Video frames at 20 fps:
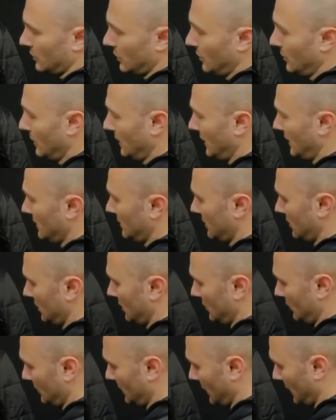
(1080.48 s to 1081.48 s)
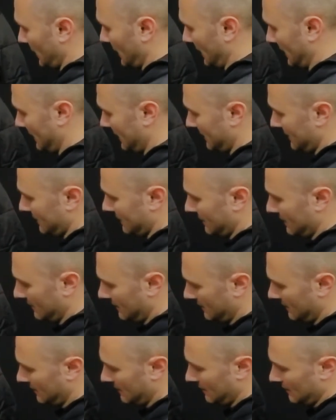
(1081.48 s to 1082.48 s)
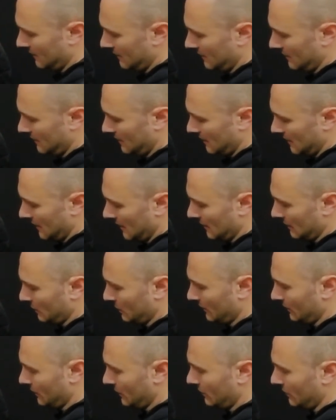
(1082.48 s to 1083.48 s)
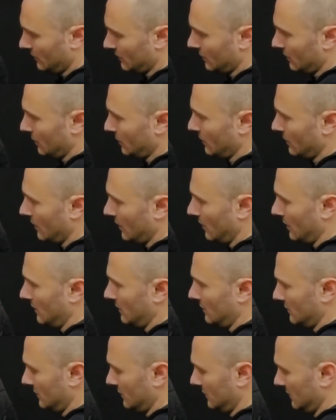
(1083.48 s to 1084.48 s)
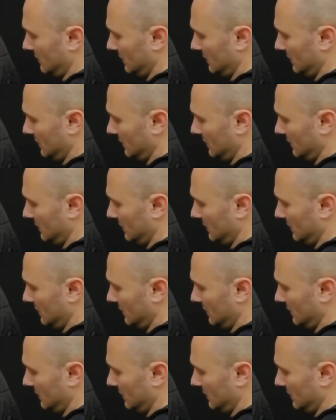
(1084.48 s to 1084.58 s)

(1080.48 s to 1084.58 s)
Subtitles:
2 internal pockets, and we've also got